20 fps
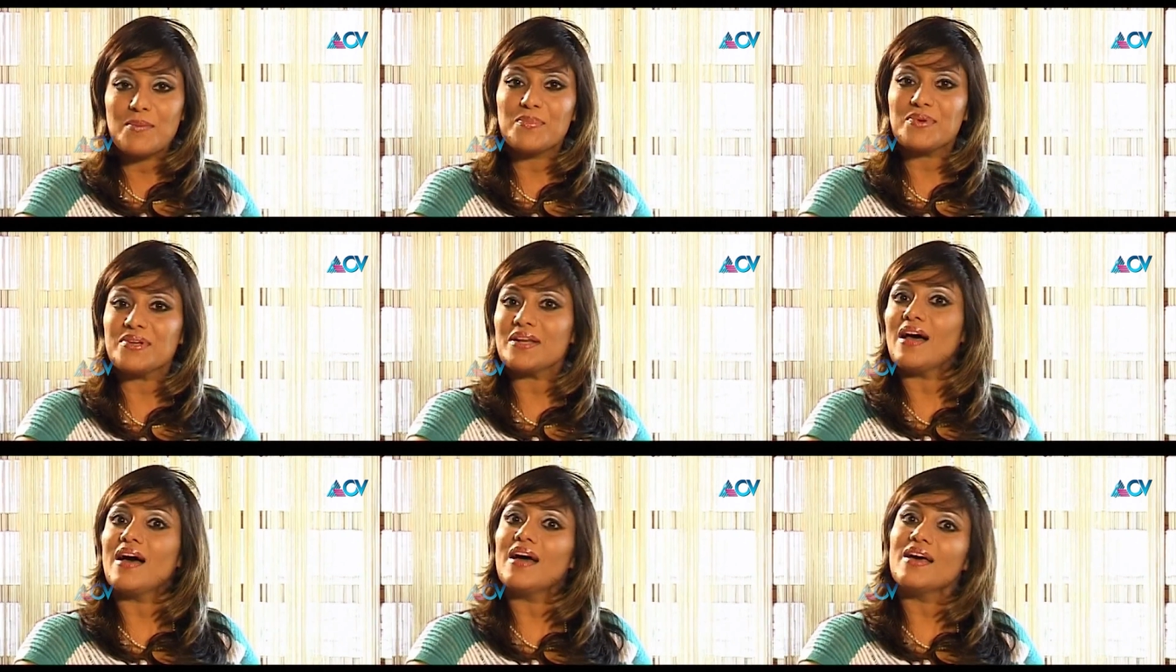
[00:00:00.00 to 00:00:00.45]

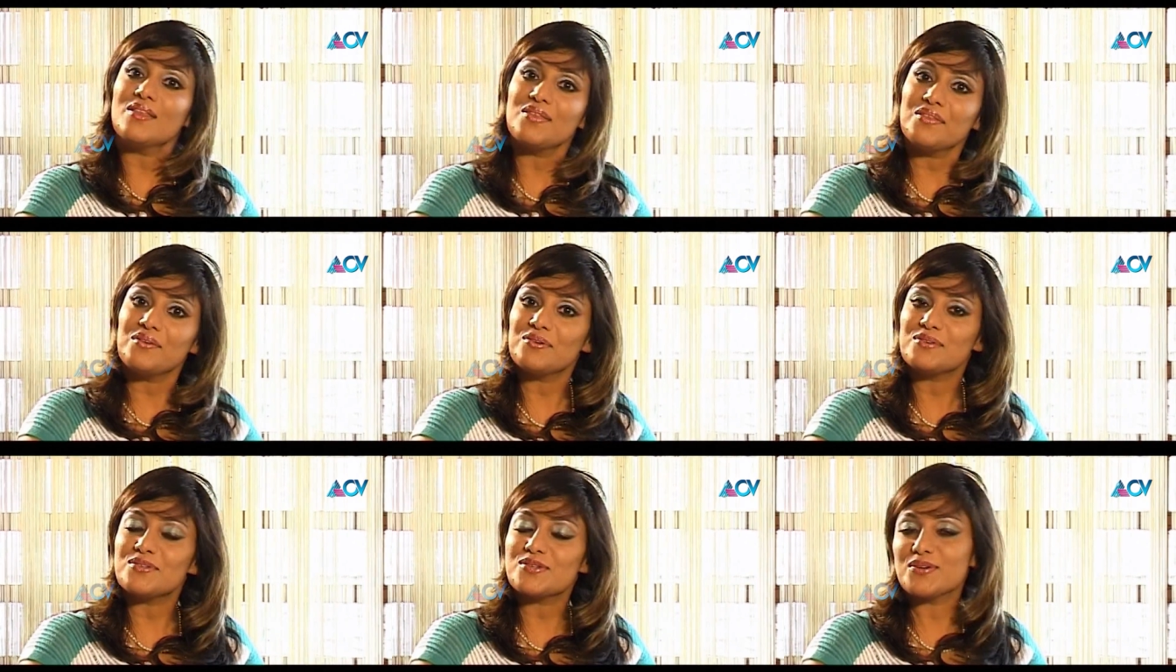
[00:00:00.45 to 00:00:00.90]
But I
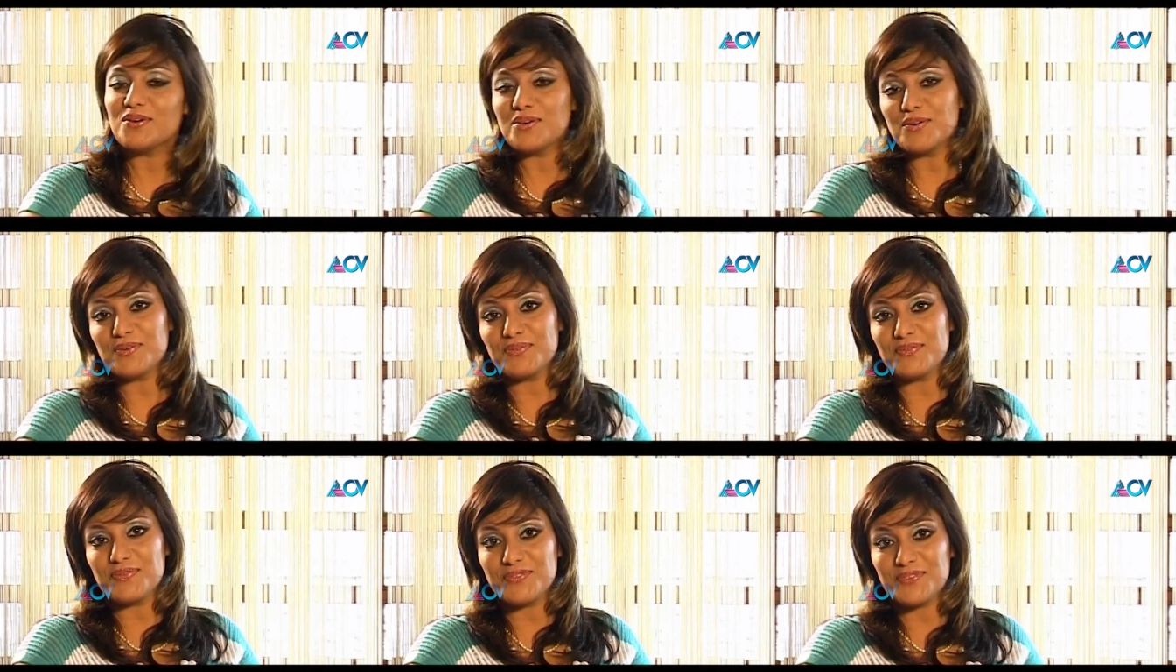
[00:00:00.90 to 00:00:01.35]
thought
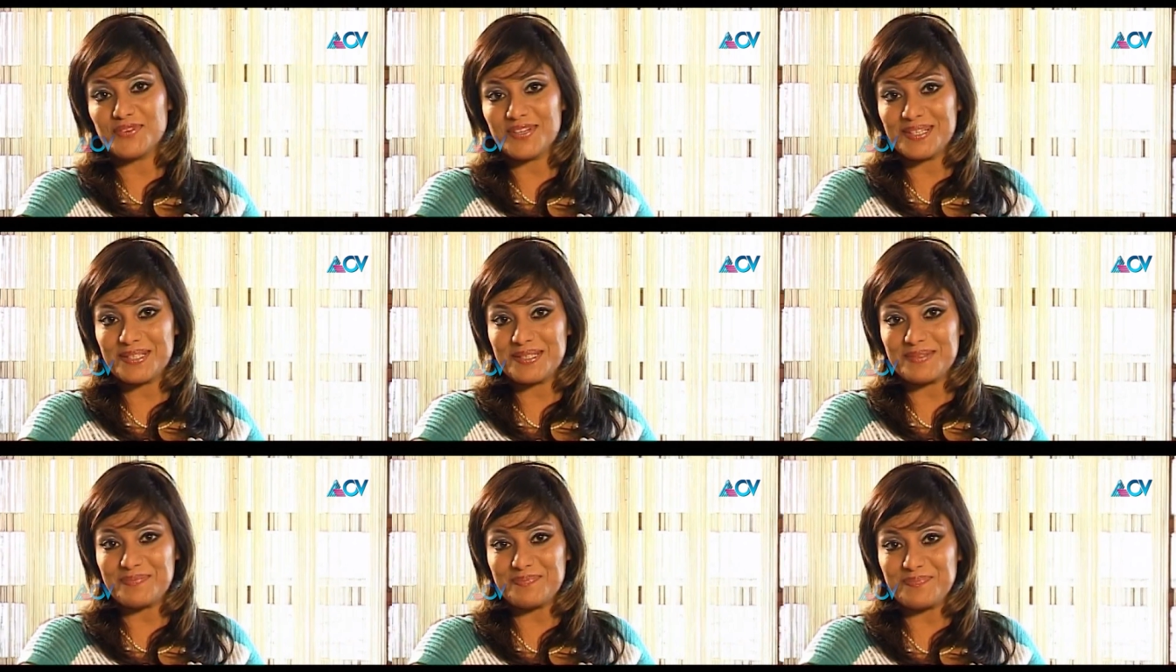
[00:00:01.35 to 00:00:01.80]
of,
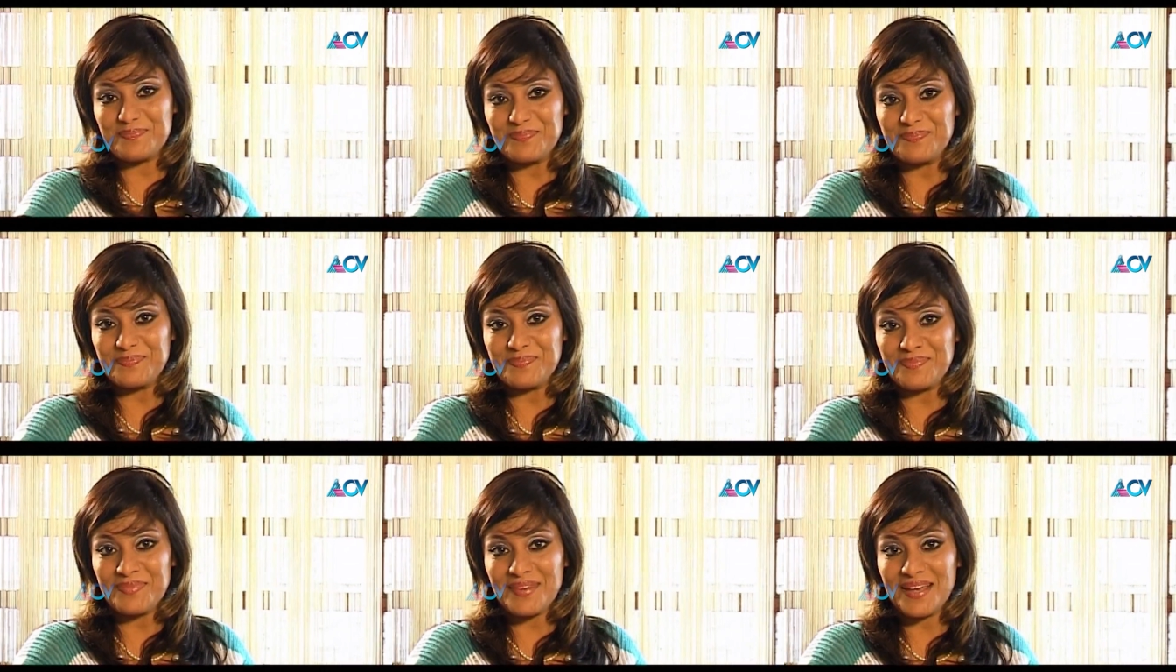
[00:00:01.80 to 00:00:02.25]
uh,
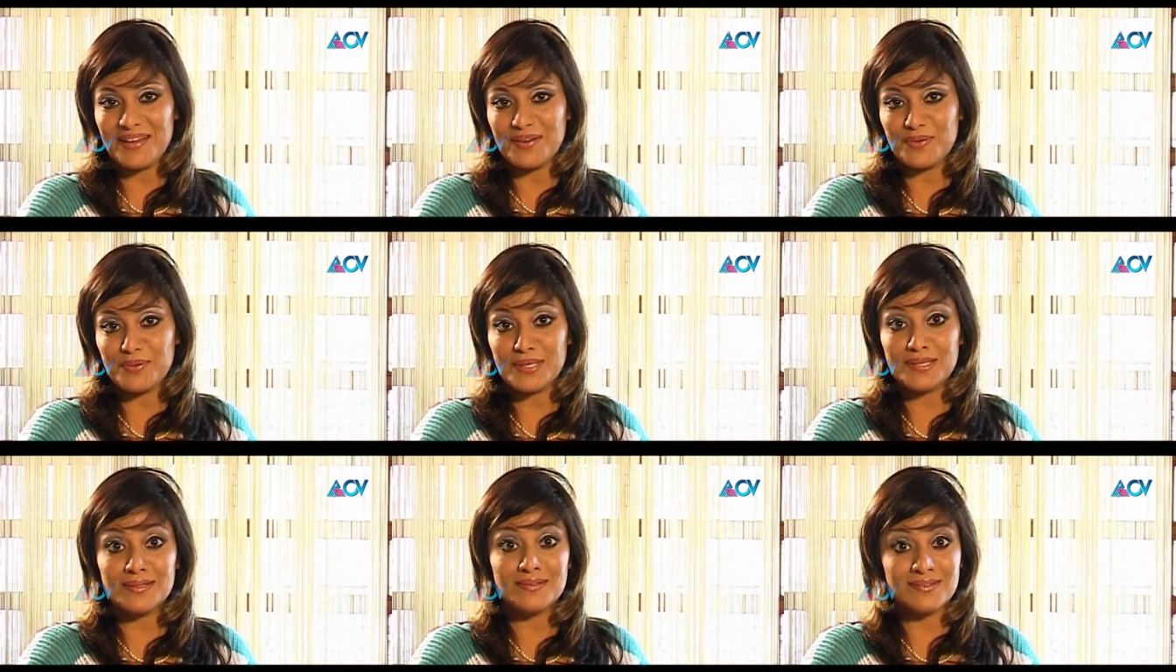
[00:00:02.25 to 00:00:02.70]

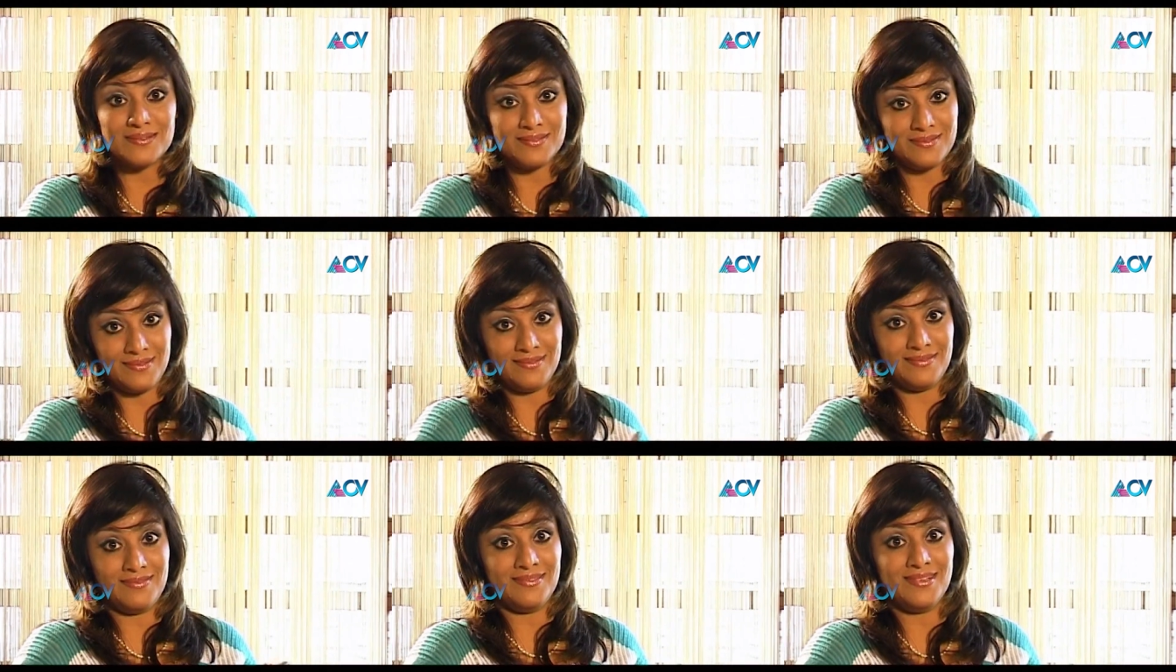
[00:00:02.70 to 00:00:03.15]
well,
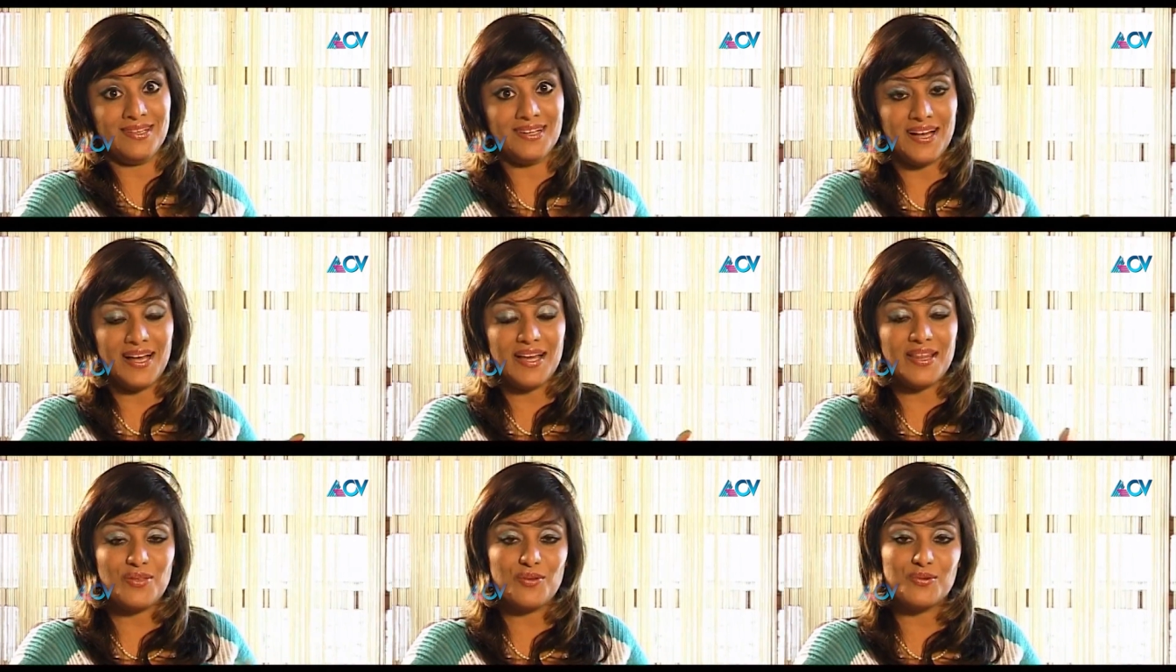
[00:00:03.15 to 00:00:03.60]

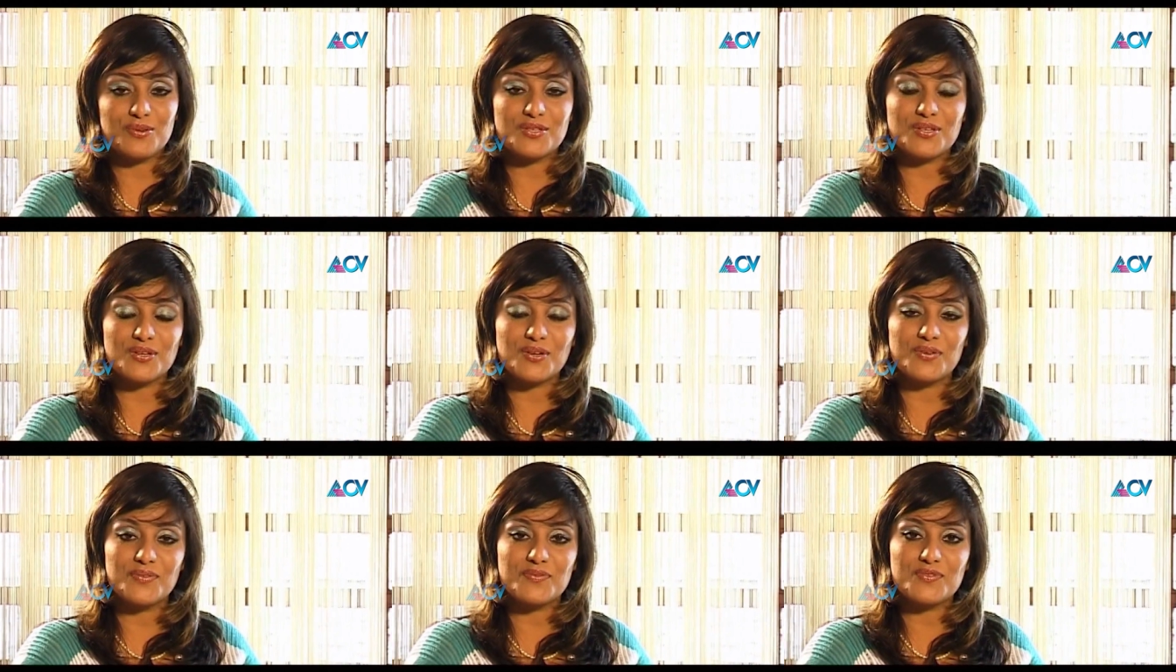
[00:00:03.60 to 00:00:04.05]
I thought
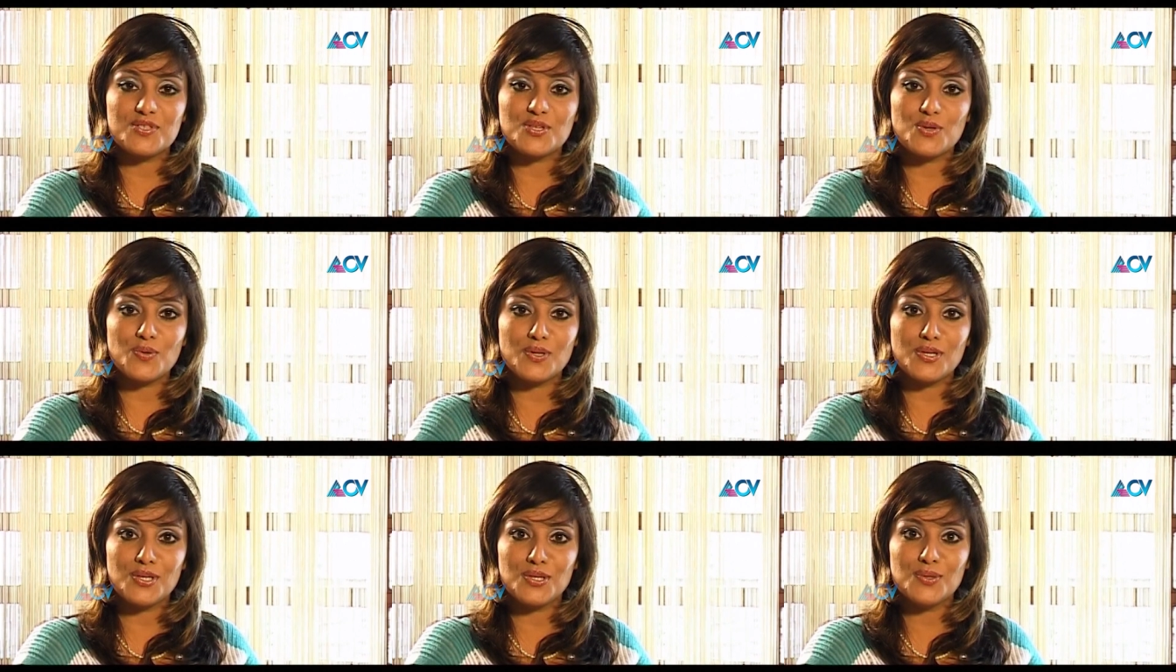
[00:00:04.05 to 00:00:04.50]
of
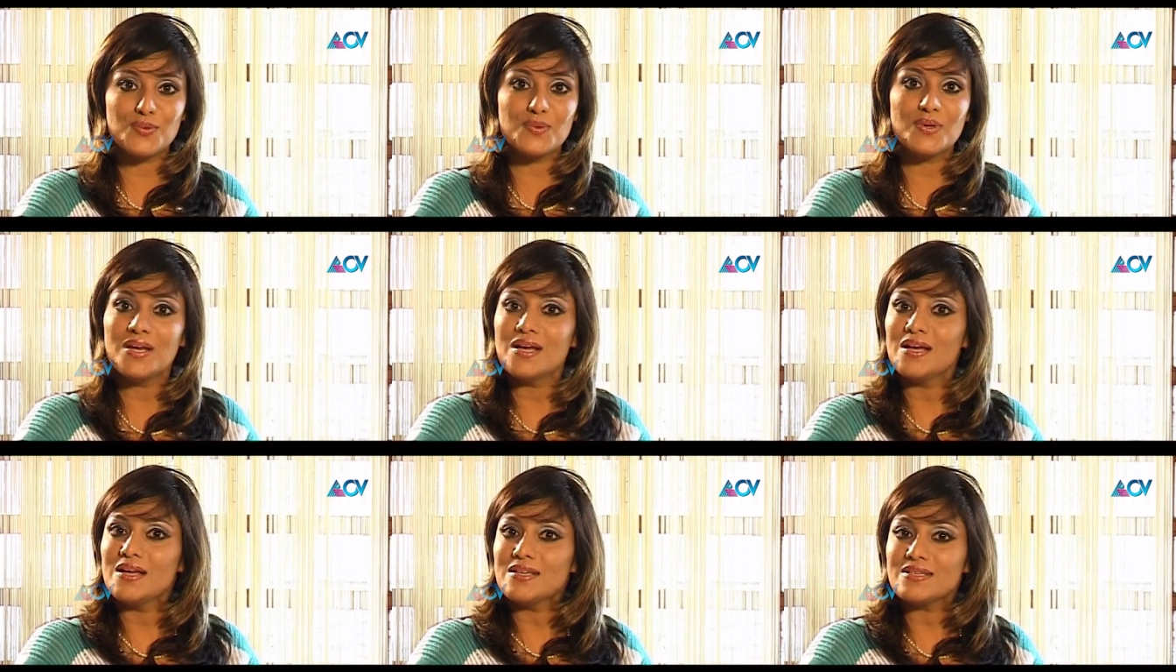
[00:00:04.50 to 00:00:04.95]
showing you
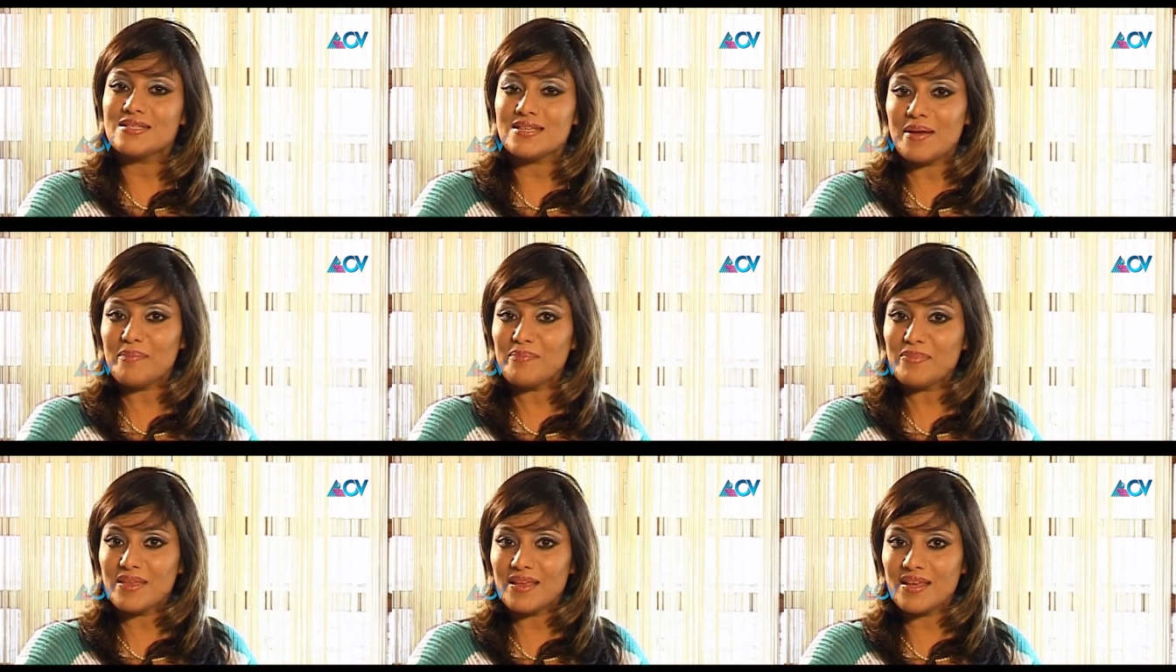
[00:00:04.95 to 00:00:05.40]

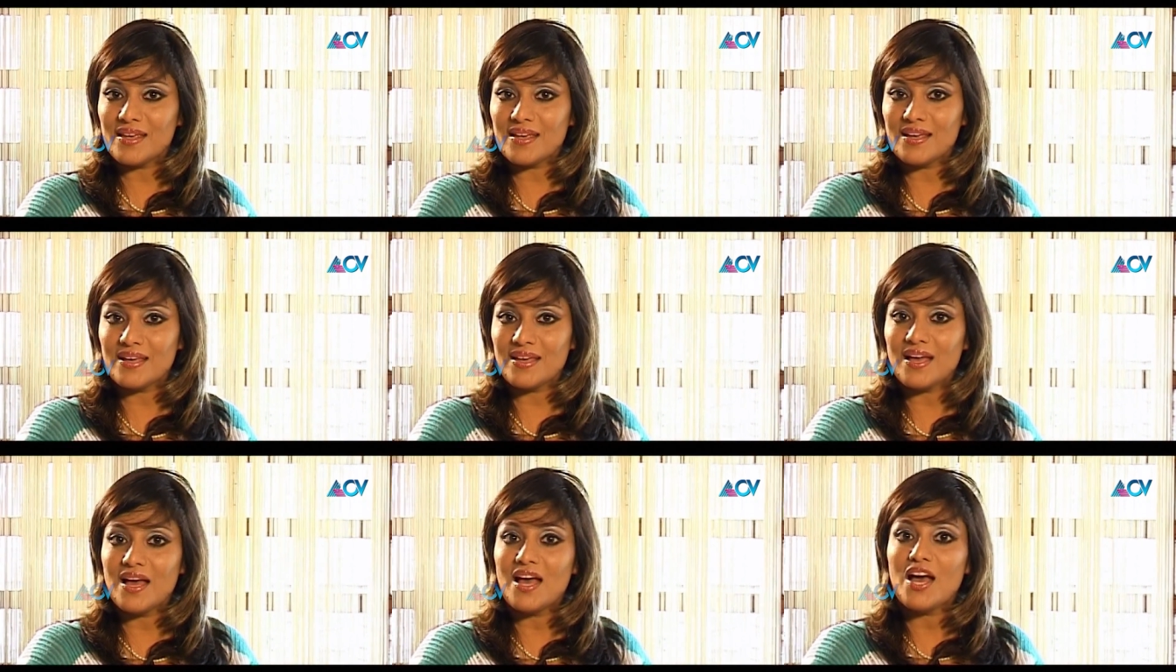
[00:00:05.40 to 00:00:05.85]
something